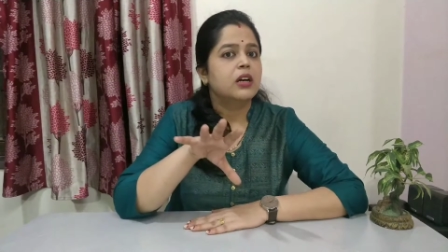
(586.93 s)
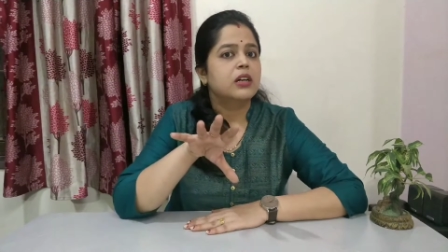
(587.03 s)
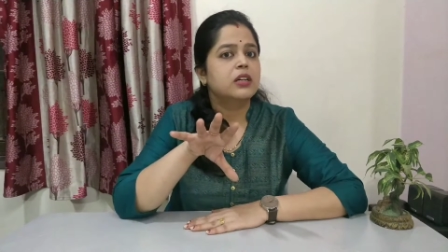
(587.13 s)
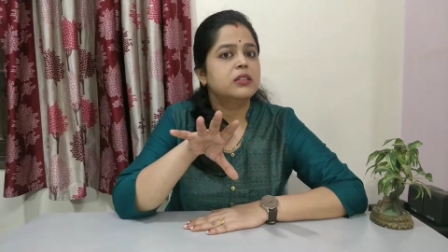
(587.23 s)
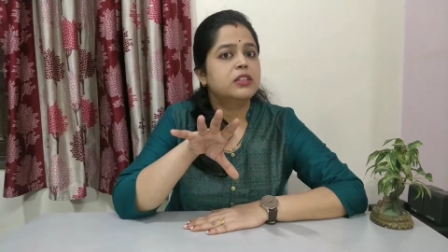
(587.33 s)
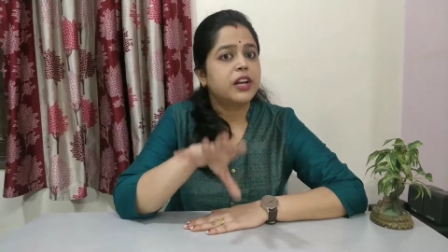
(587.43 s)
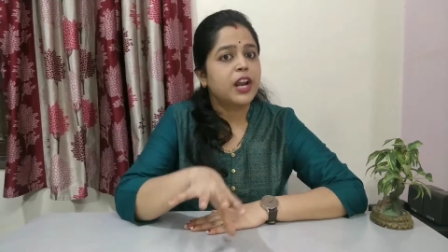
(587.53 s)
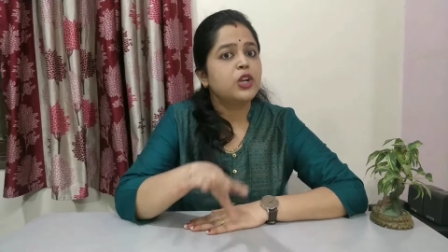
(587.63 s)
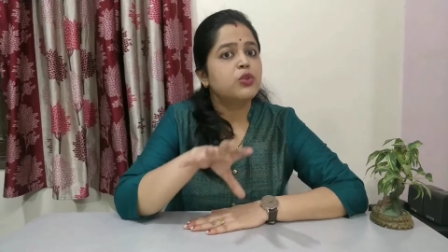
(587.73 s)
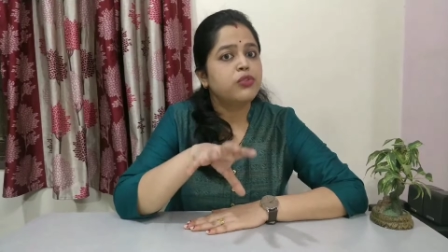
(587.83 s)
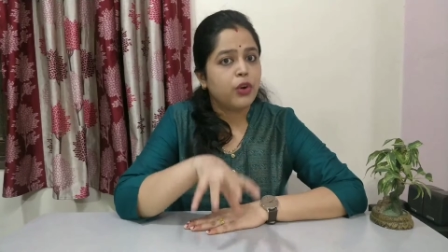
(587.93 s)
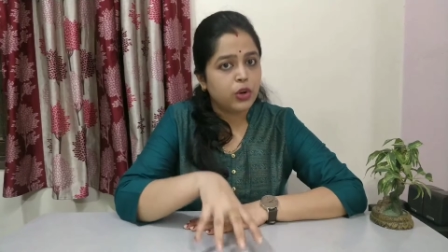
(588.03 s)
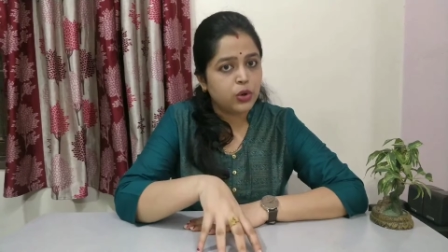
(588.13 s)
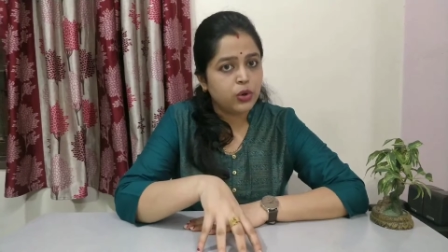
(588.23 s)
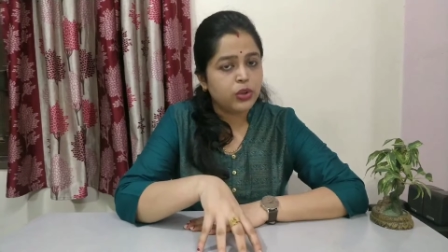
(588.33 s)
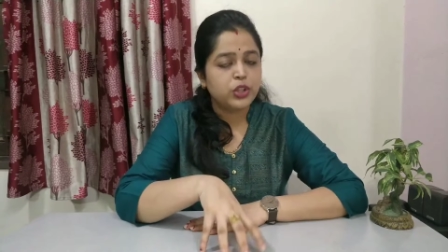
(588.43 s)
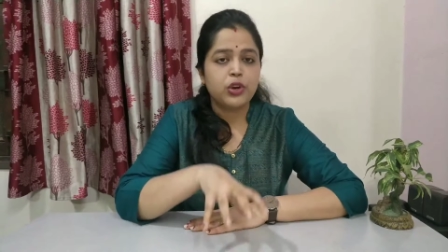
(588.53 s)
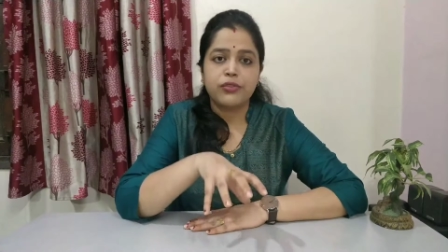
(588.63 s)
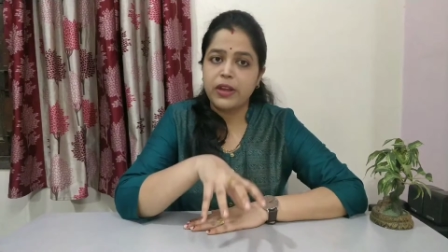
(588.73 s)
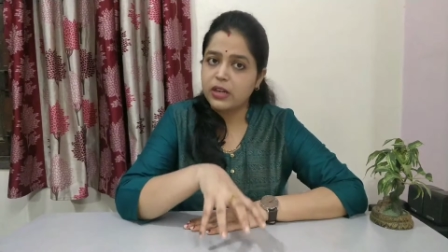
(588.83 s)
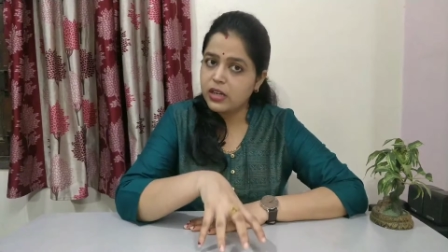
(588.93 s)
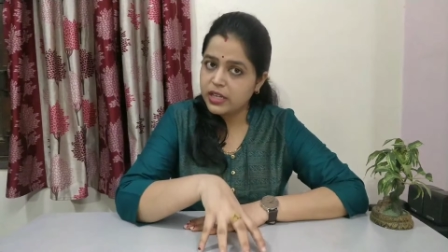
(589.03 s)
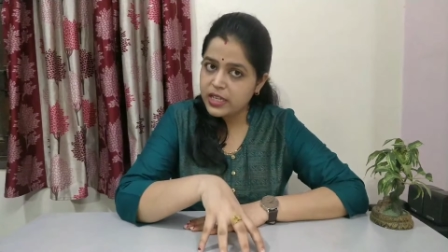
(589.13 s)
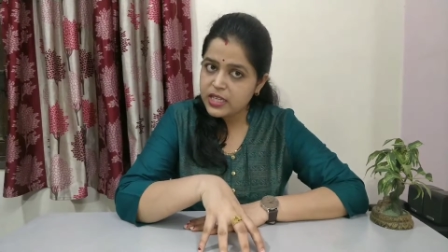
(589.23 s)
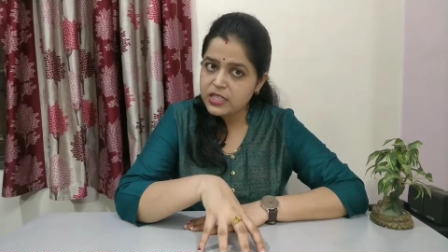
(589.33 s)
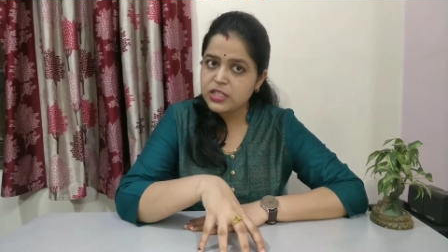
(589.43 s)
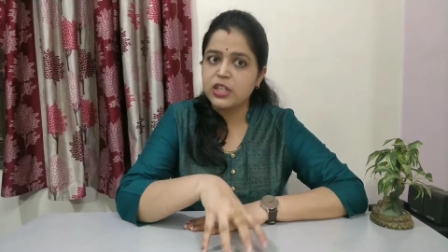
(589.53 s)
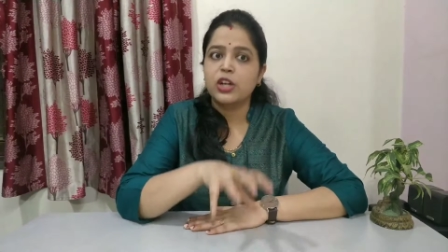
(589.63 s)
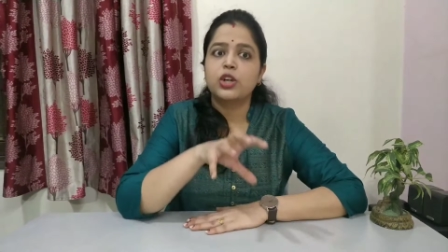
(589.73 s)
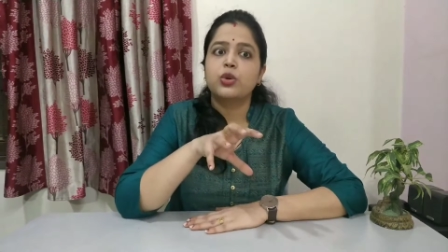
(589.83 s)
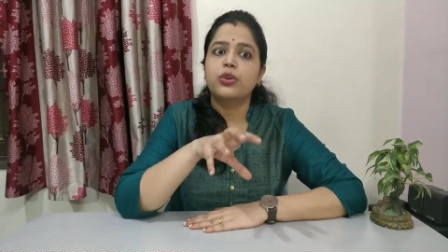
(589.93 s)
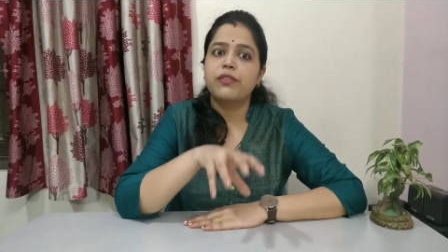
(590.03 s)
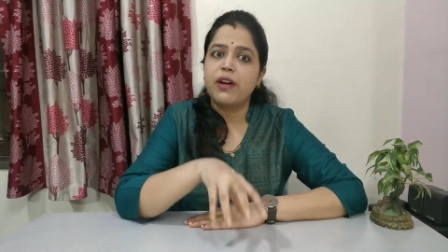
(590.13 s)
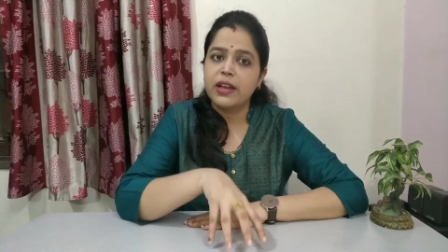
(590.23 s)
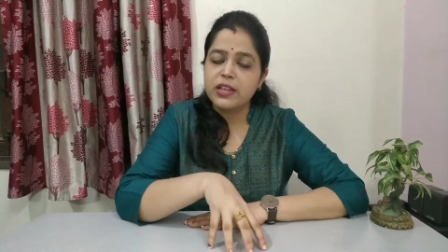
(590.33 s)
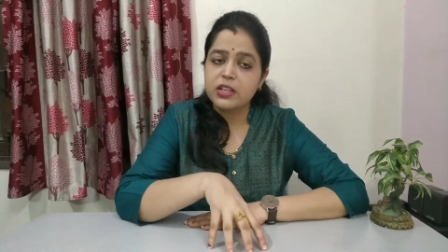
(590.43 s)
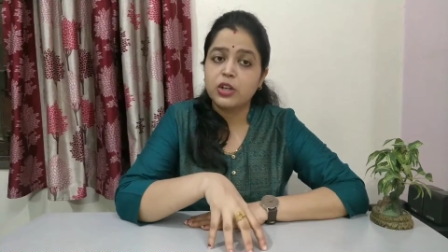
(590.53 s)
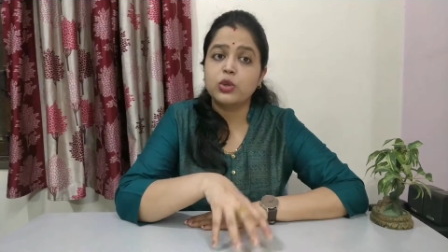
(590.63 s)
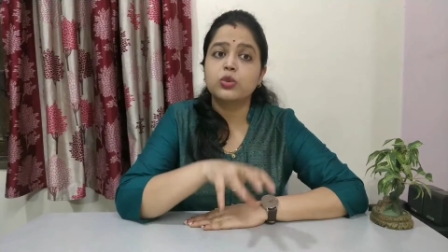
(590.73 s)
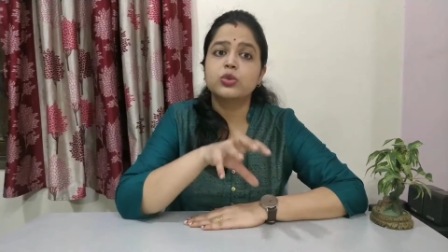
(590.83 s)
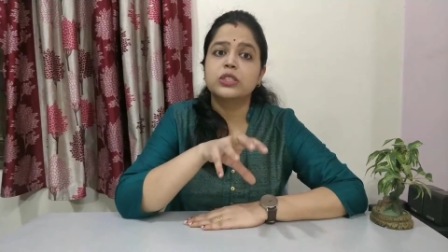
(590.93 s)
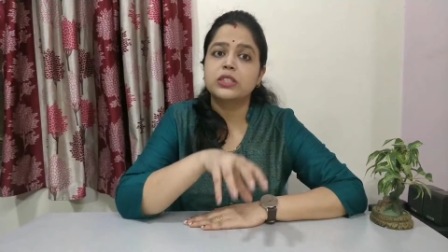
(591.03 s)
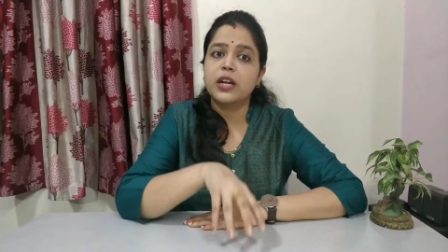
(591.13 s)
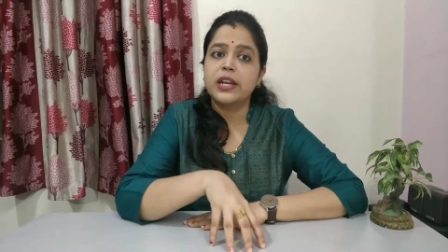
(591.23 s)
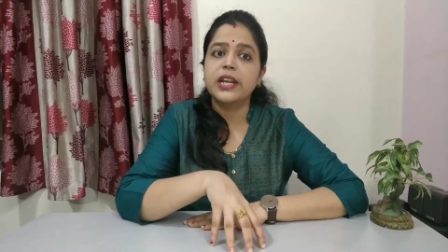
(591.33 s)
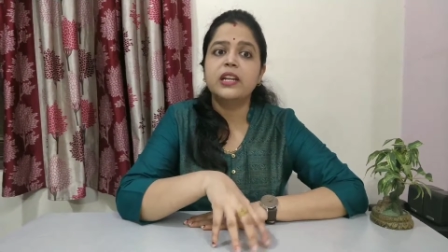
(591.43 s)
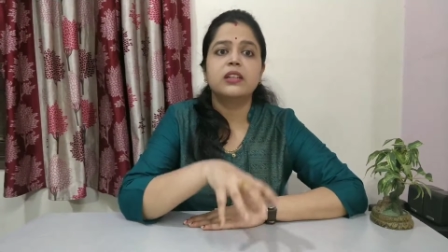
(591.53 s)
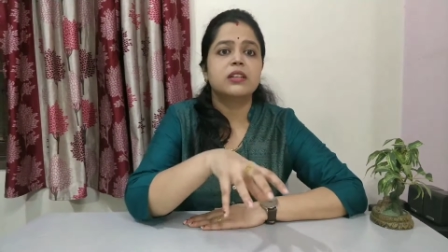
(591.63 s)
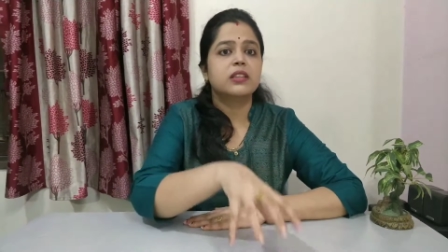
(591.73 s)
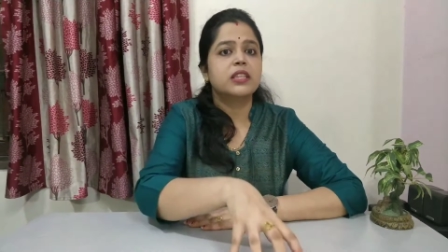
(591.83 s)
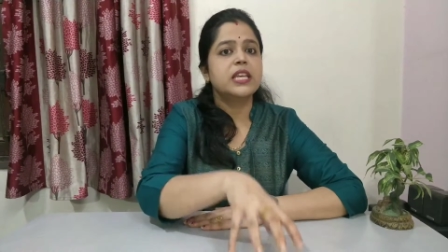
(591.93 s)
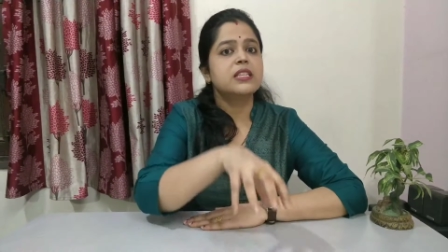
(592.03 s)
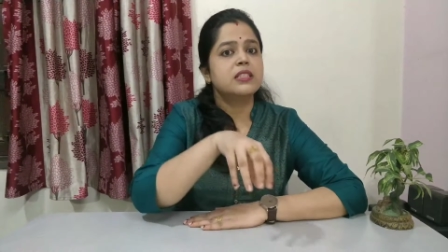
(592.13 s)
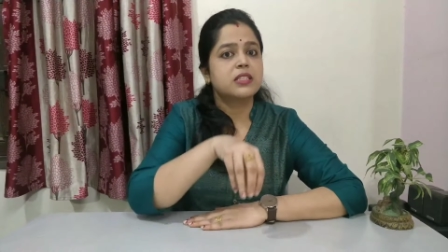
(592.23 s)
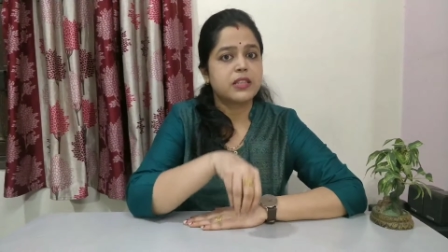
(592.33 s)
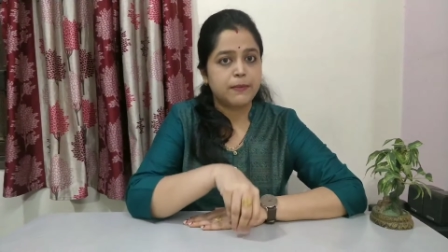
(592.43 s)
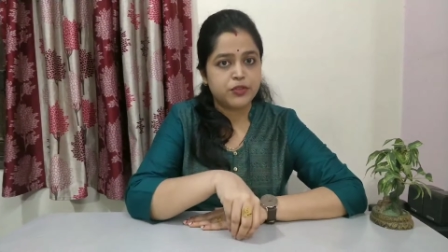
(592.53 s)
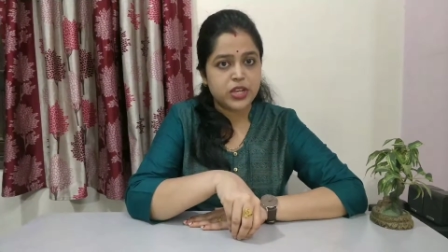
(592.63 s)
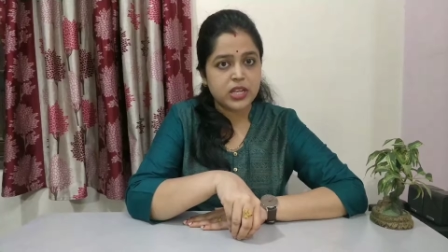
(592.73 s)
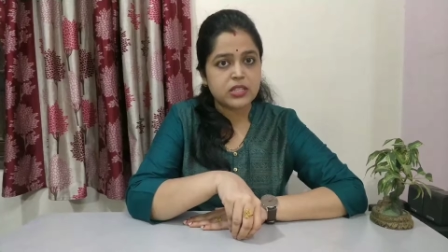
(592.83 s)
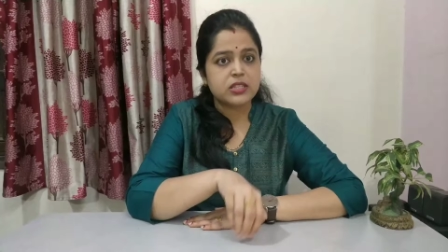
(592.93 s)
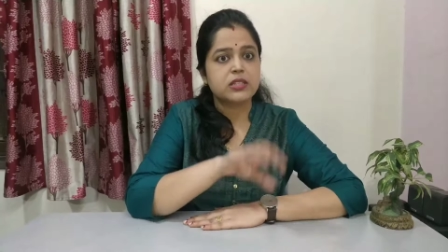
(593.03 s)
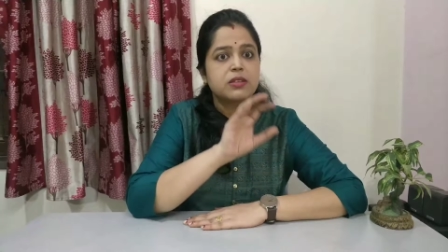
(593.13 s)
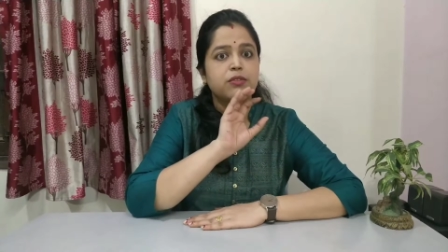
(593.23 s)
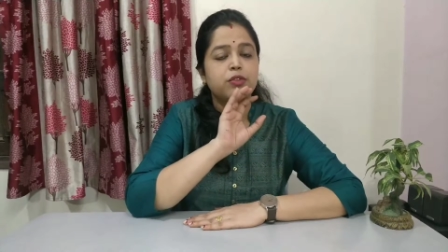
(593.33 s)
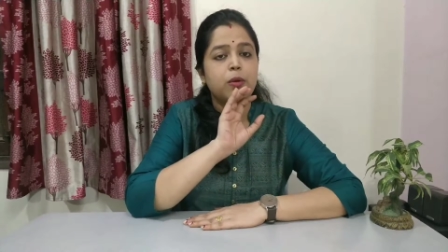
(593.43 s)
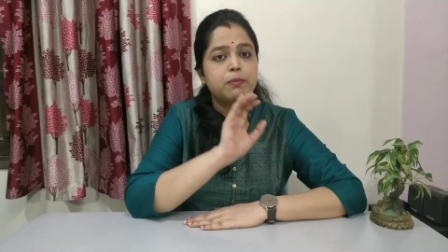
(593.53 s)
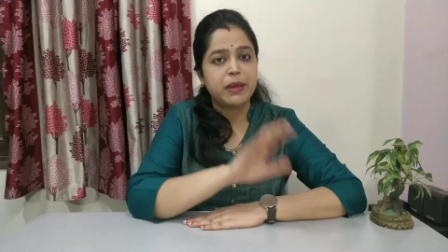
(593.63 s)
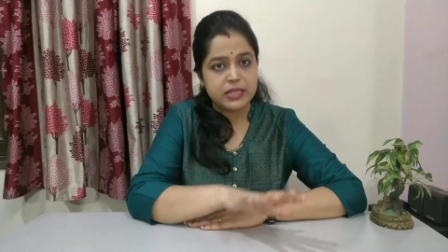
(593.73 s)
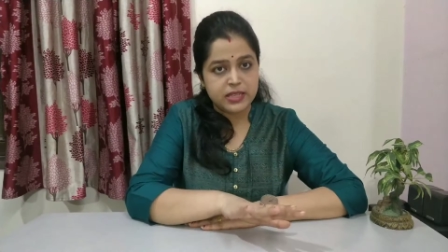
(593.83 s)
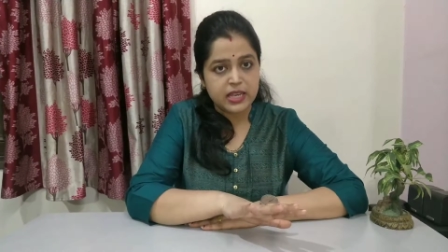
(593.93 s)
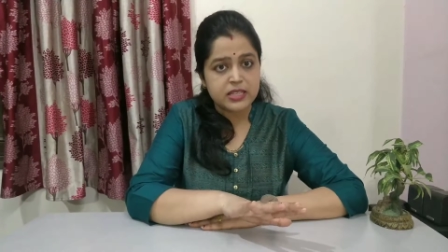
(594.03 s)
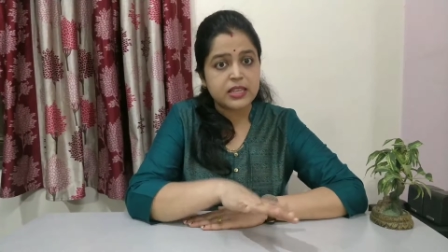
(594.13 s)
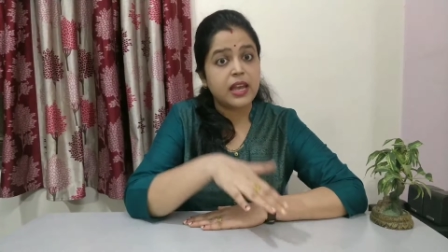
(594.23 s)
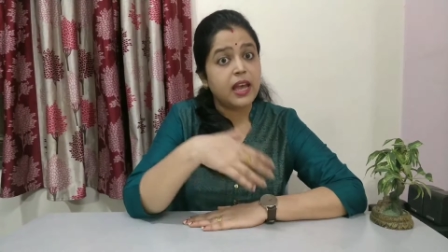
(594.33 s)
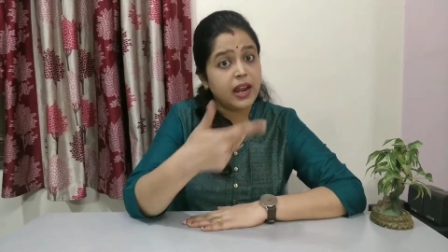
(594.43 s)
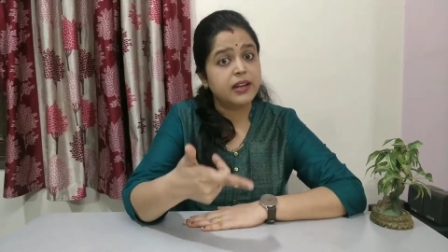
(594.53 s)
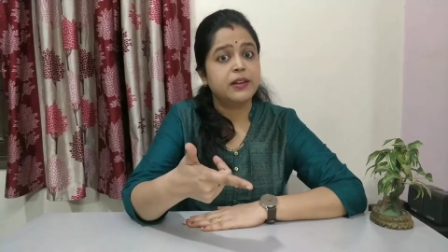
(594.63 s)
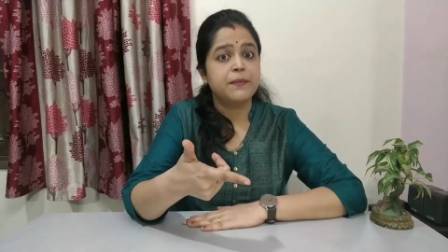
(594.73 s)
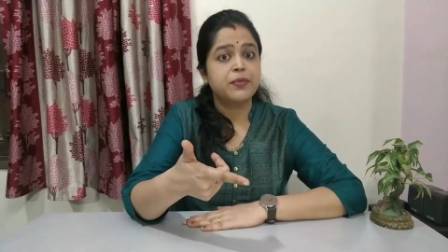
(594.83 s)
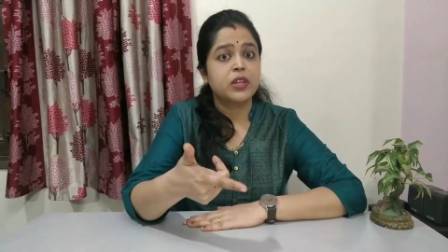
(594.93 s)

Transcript: Try to follow your faculties to study these subjects from basics, and